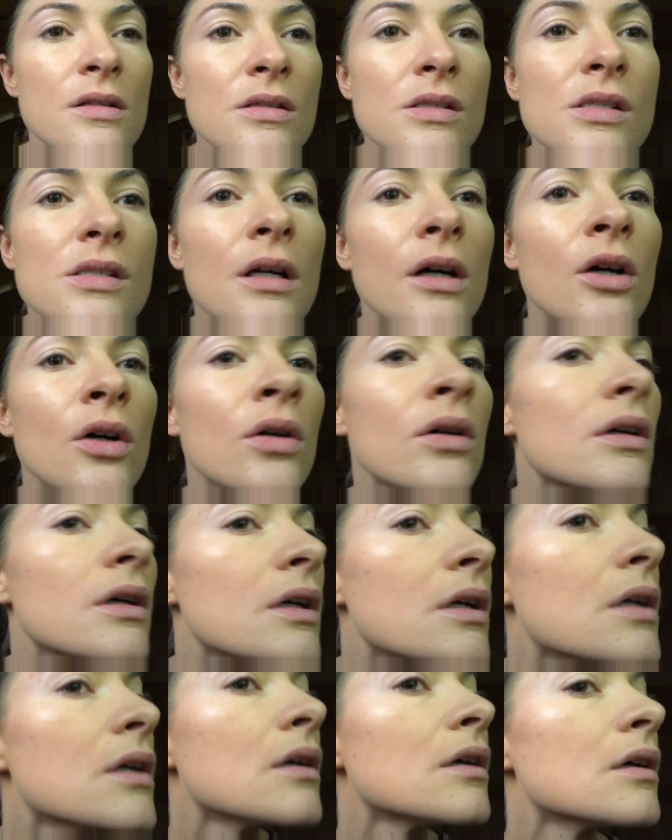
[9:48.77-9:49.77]
So
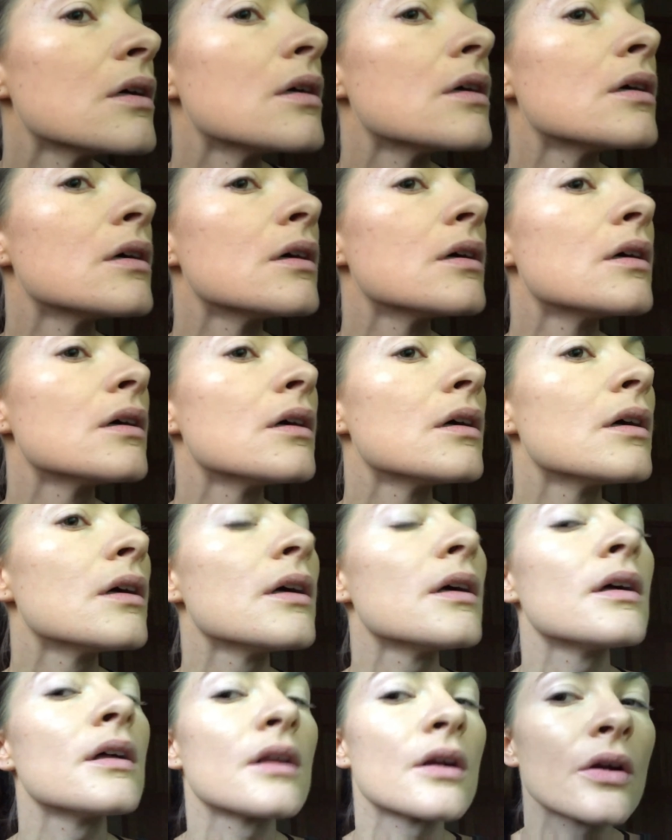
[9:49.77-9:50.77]

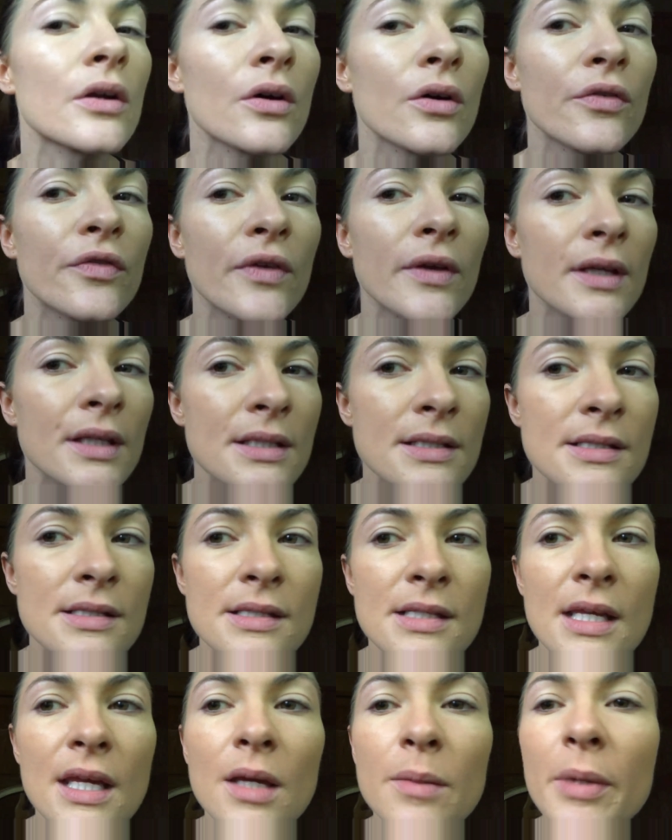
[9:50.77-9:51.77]
I don't know if you can
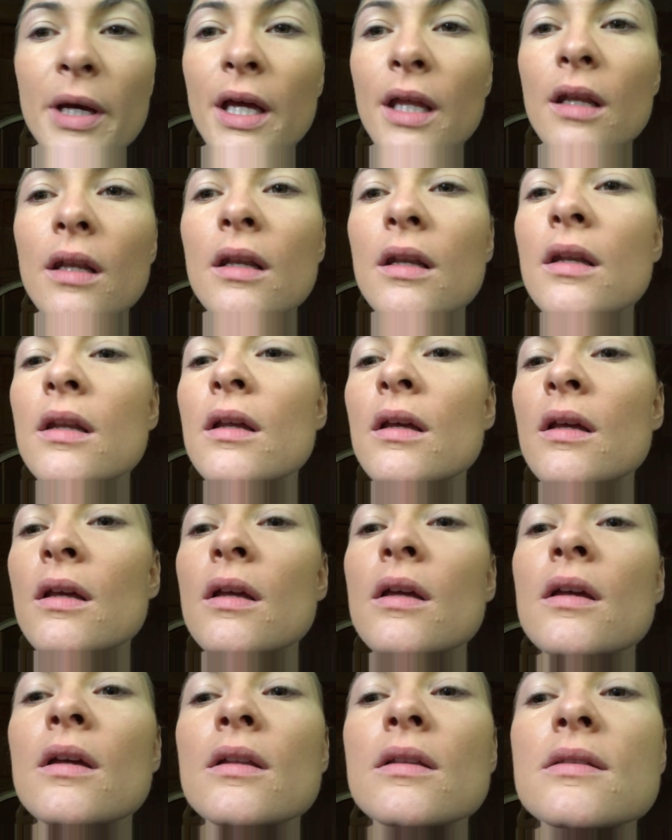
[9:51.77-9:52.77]
see, but
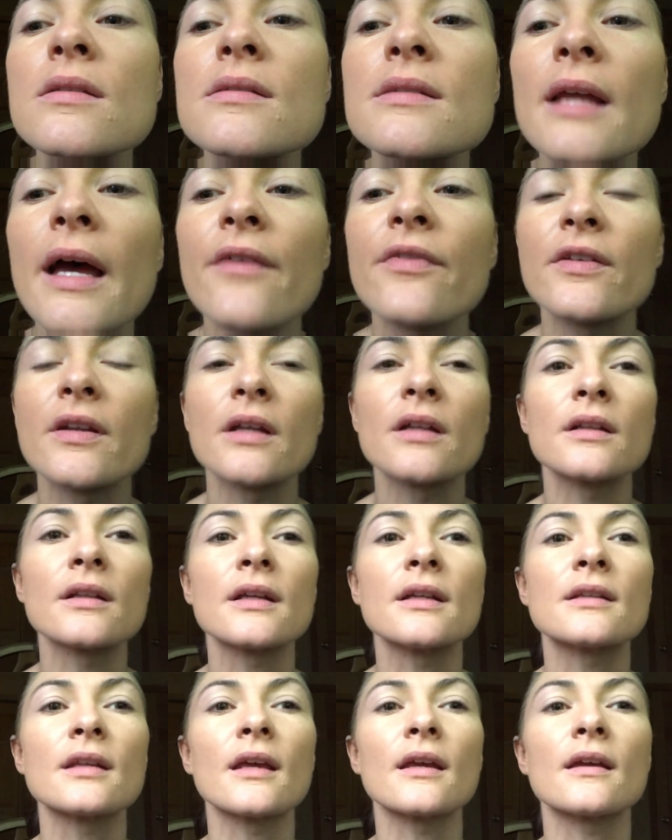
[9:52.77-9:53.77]

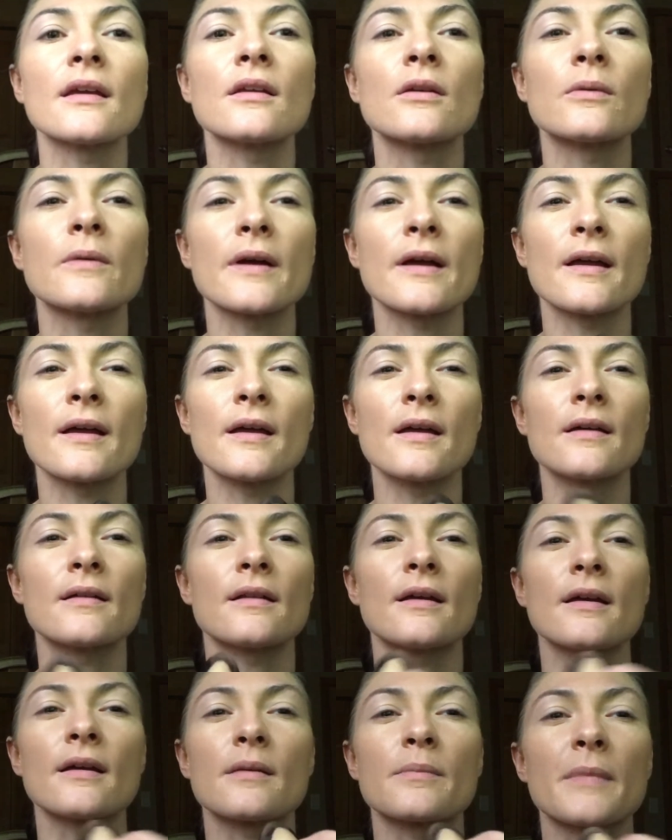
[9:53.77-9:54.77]
definitely taking away
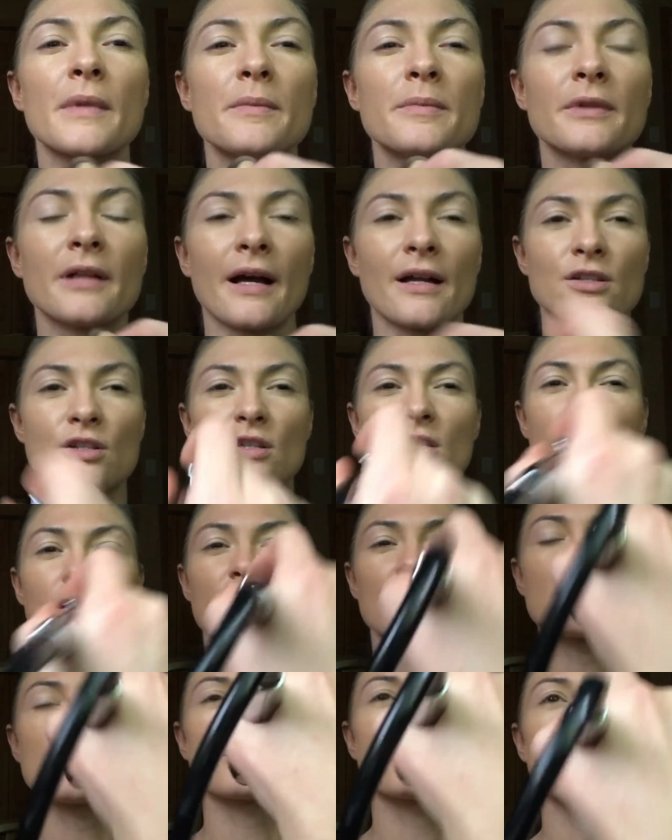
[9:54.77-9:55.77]
like my
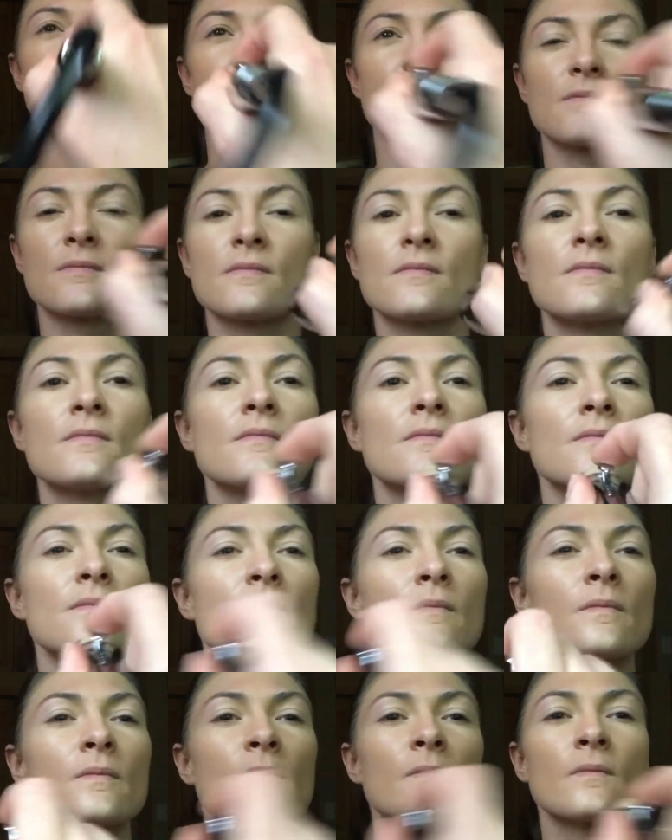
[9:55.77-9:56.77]
blotchiness.
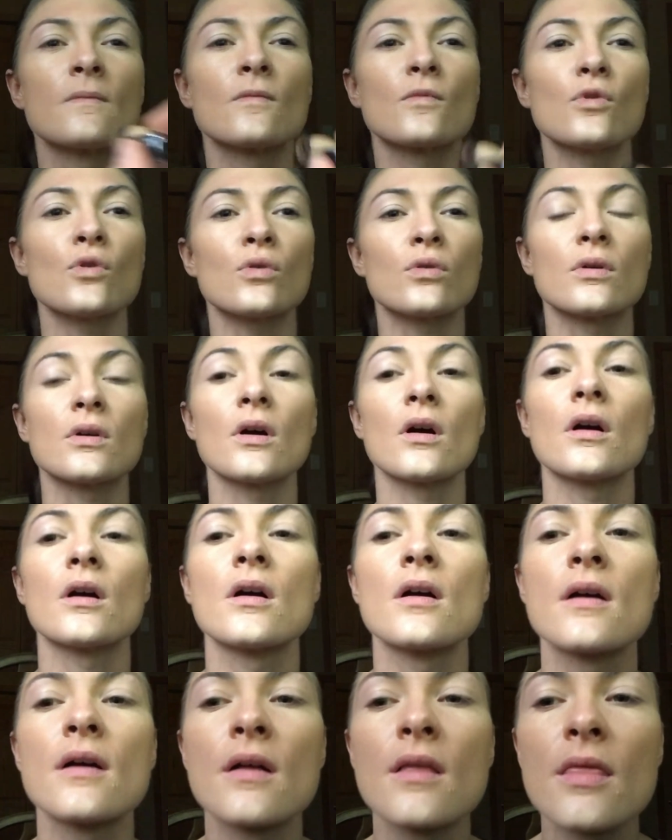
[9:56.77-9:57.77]
Whew,
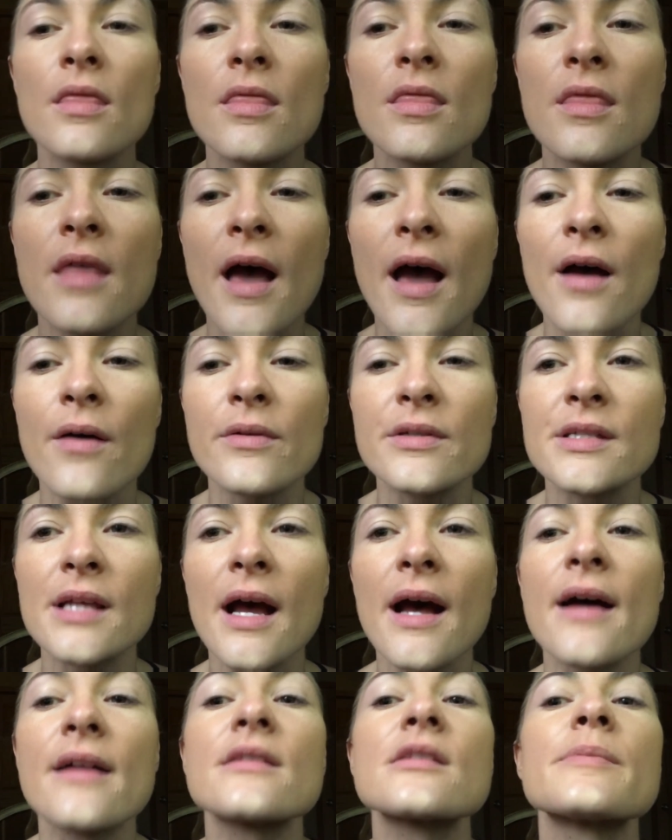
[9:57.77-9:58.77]
that was a
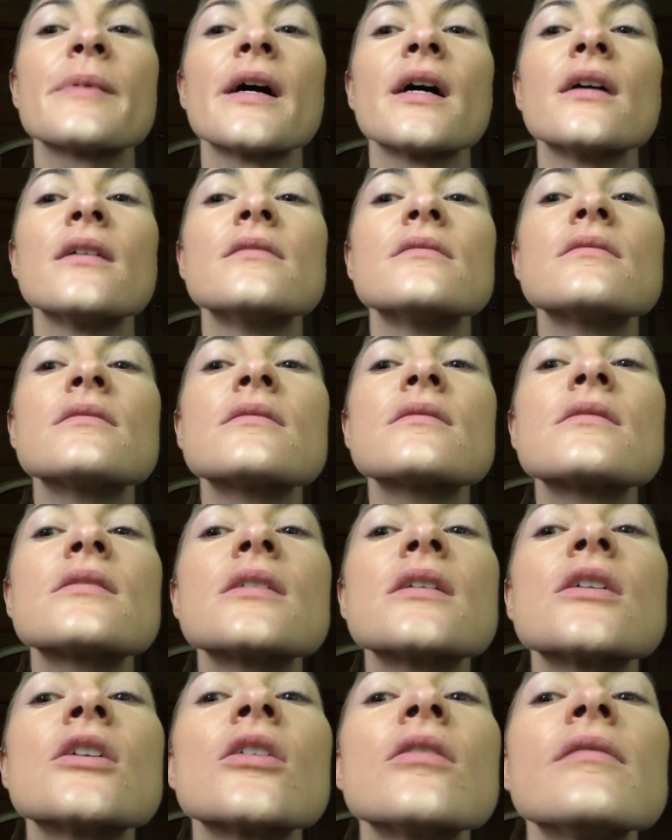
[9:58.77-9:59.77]
hot spot.
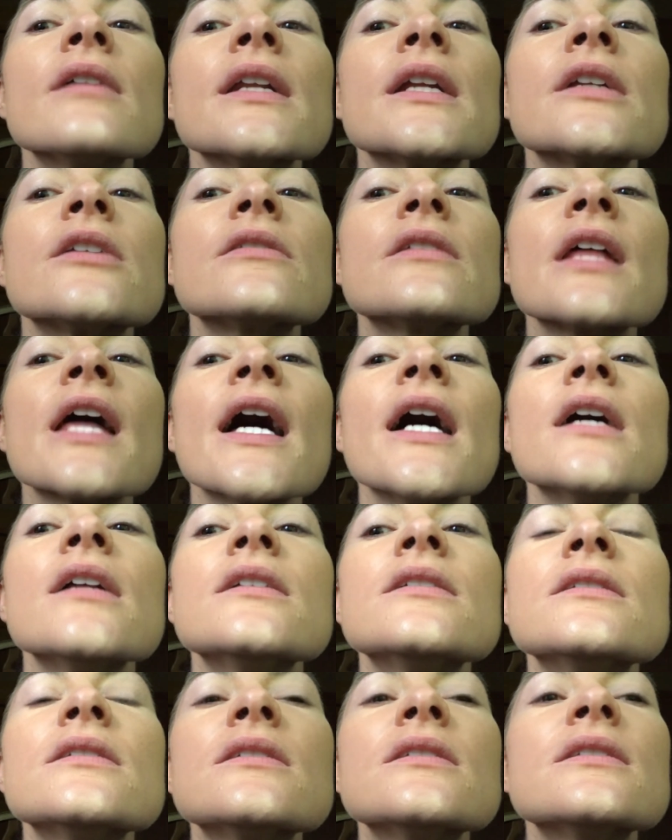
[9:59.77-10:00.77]
So you don't want to do
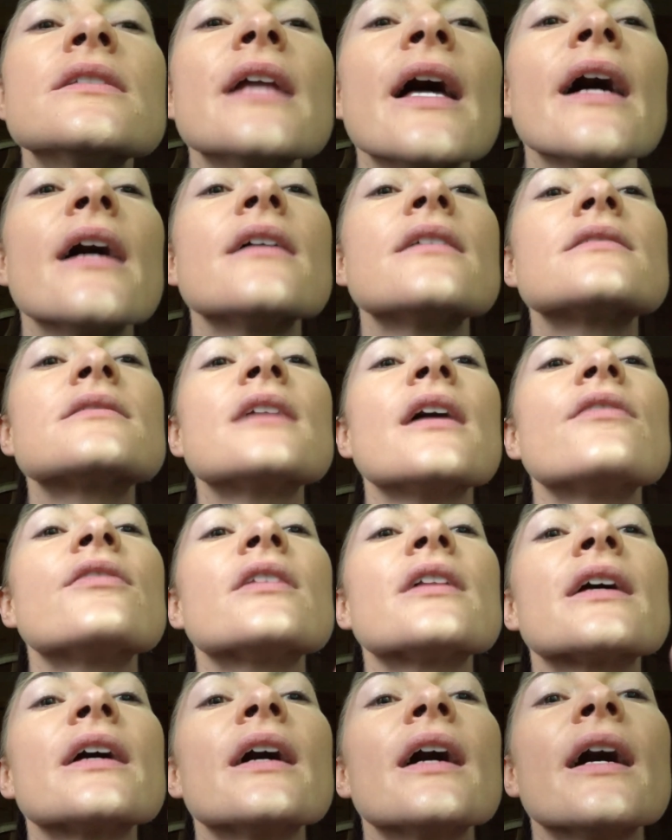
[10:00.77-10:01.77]
that. That is
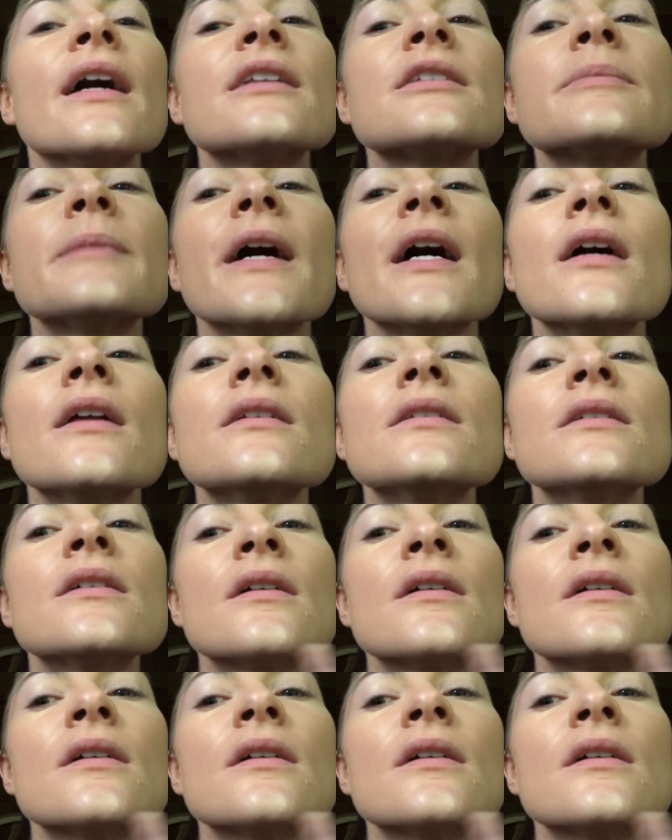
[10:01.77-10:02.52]
definitely a hot spot.